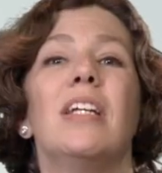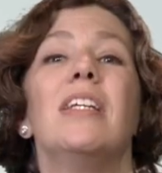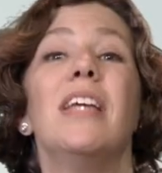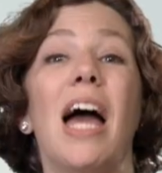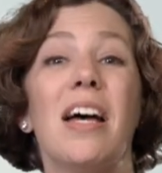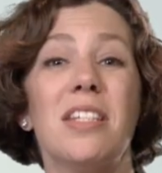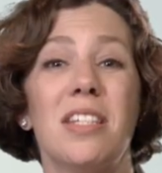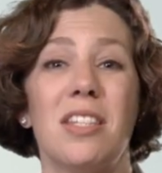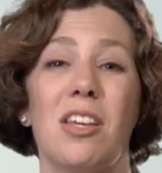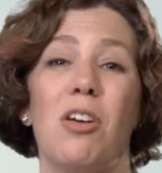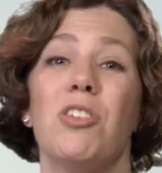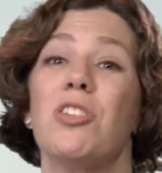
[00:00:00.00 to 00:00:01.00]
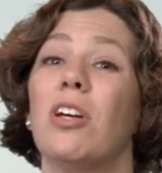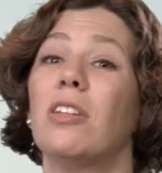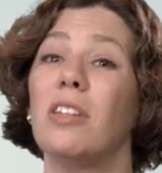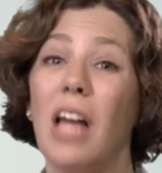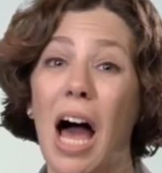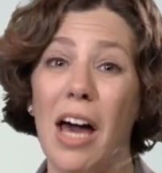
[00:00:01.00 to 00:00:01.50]
Yes, there's a
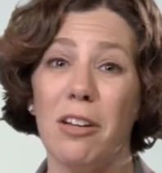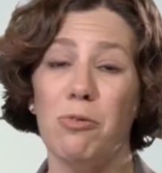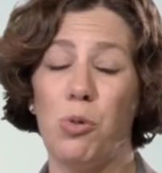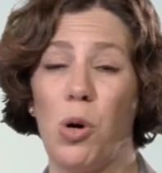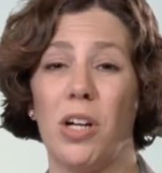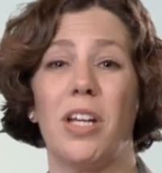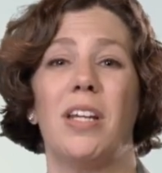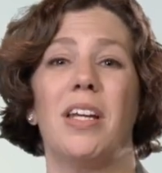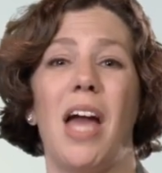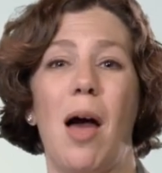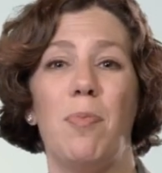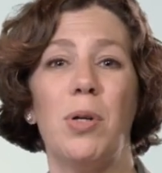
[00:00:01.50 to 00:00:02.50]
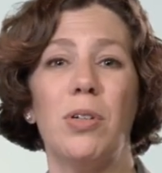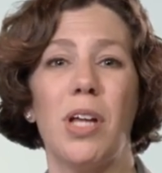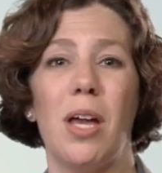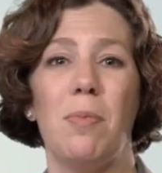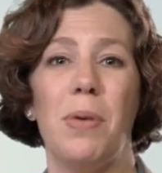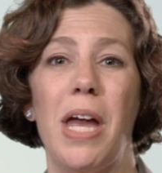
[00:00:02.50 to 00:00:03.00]
lot of work in a capital
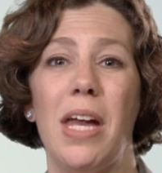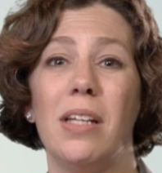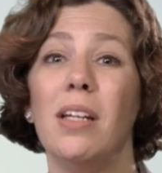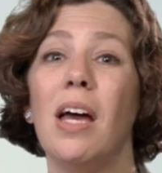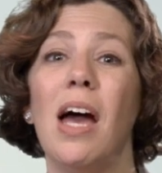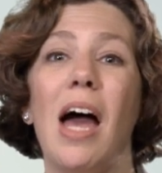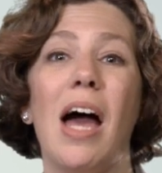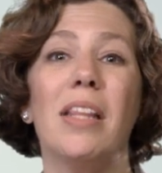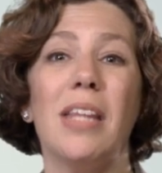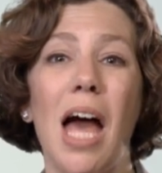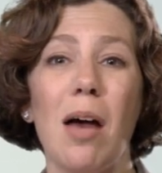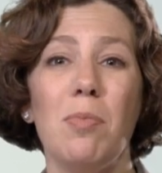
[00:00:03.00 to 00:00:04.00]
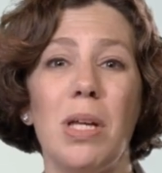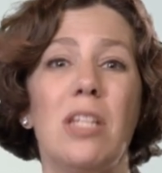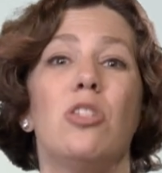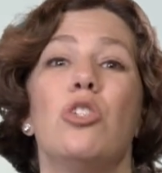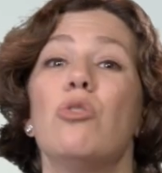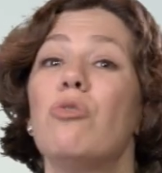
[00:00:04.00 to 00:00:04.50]
campaign, and that
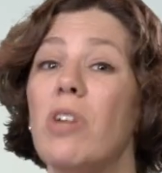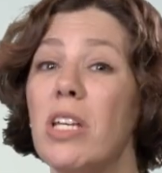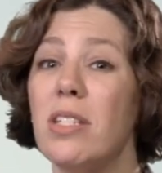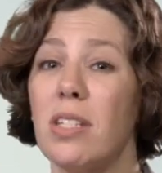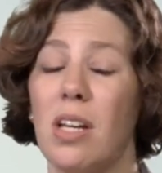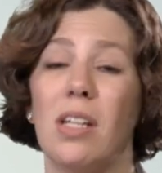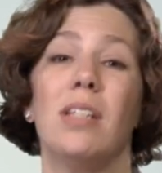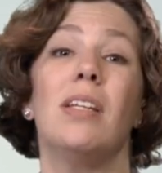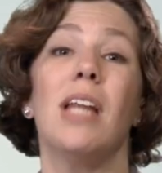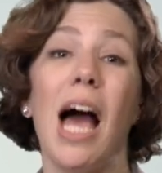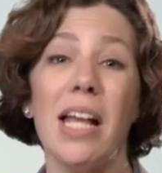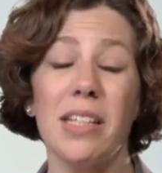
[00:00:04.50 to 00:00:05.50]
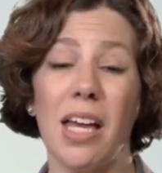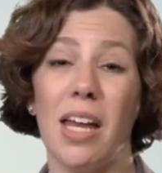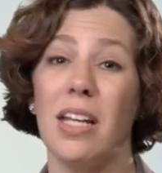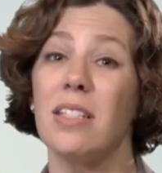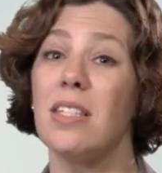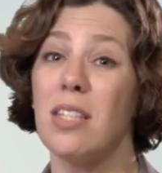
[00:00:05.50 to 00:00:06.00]
means you risk not
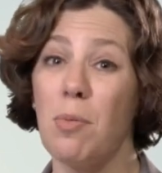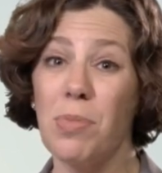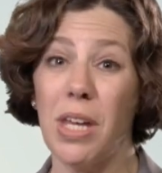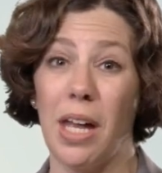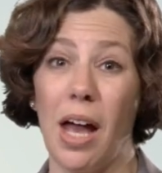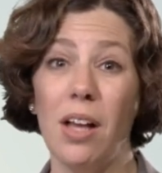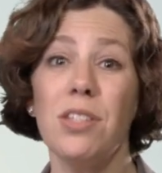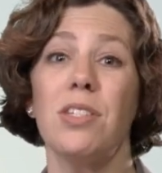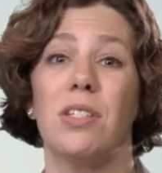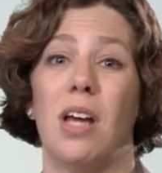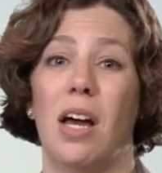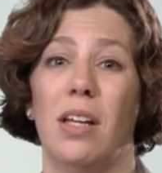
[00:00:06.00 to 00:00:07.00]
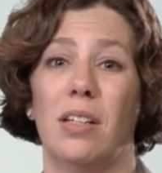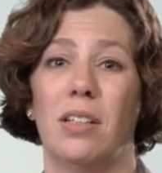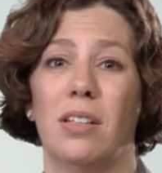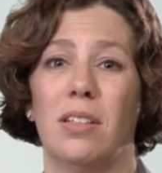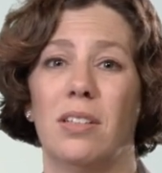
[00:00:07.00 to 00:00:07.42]
getting something else done.